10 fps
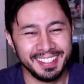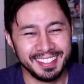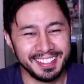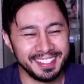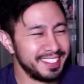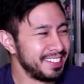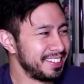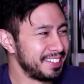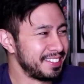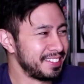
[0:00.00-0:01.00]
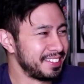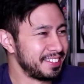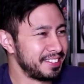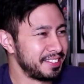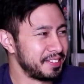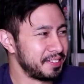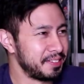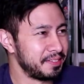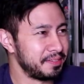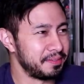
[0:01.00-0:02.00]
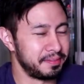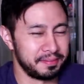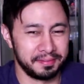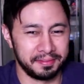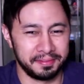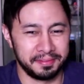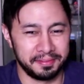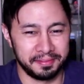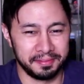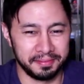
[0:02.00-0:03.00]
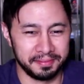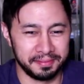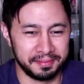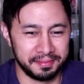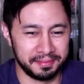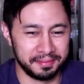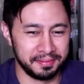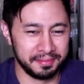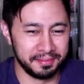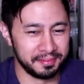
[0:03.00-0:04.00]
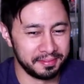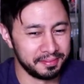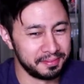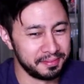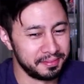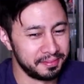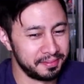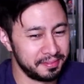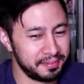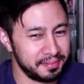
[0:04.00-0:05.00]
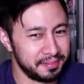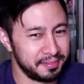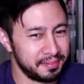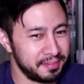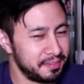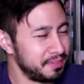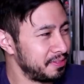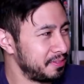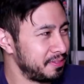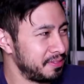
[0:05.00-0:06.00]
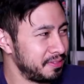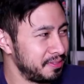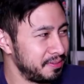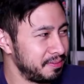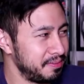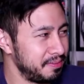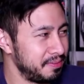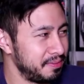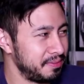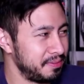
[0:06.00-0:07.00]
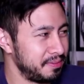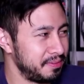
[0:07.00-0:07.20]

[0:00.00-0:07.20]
[no speech]